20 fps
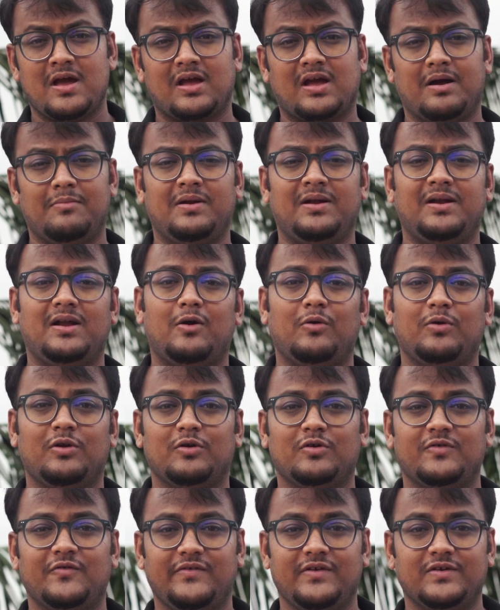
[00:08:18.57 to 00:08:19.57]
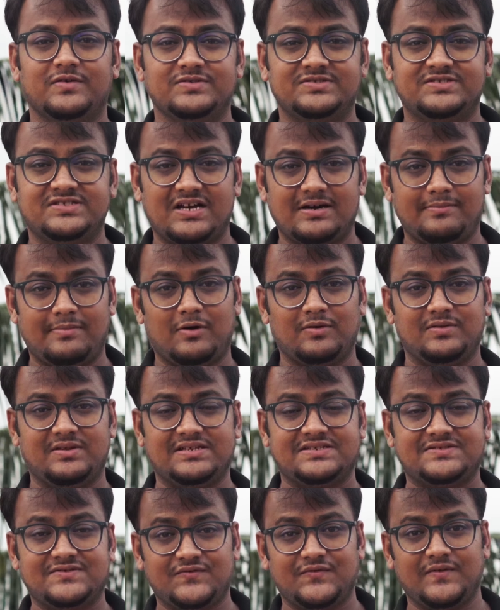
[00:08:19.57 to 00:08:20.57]
Comment down your views about
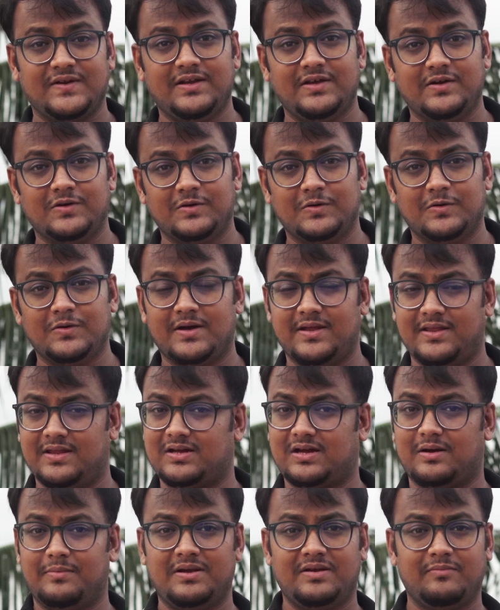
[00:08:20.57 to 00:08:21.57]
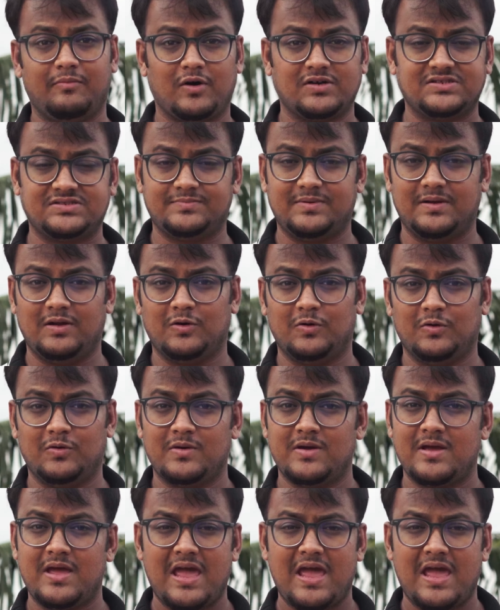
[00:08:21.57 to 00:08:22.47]
this video in the comment box below.